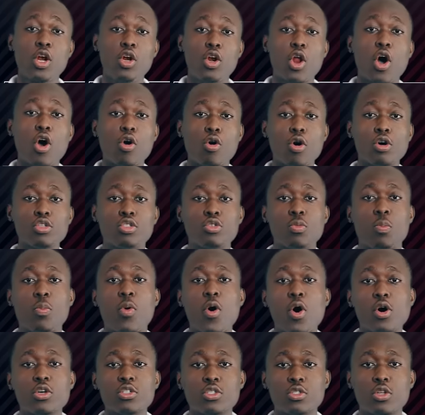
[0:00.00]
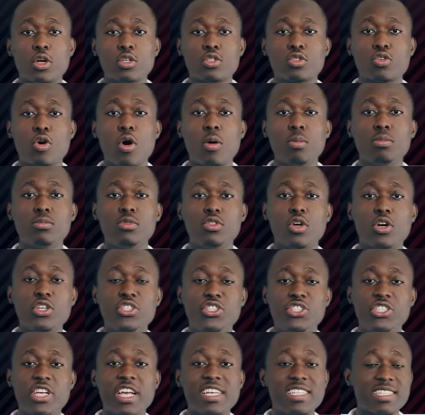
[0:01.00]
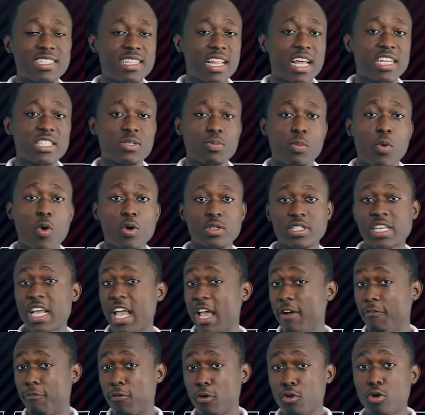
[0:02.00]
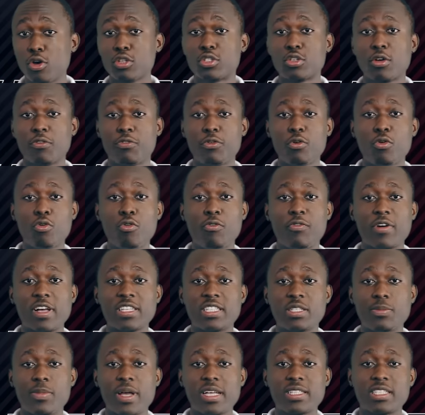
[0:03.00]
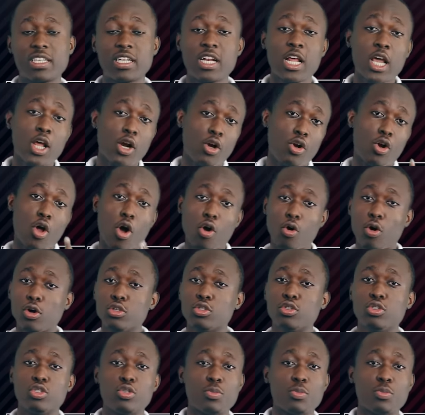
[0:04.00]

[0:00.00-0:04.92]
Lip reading: log on to pulse.com.gh/sports. And for those of you who fancy betting, log on to